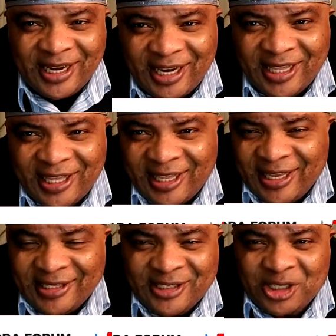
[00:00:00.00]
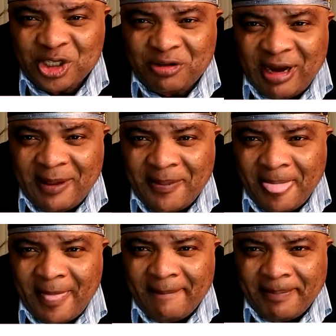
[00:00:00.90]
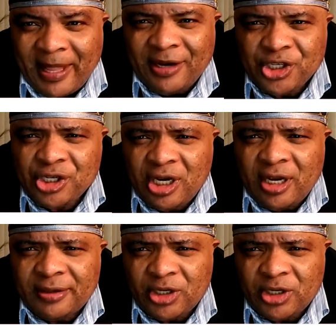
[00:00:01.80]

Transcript: click subscribe and share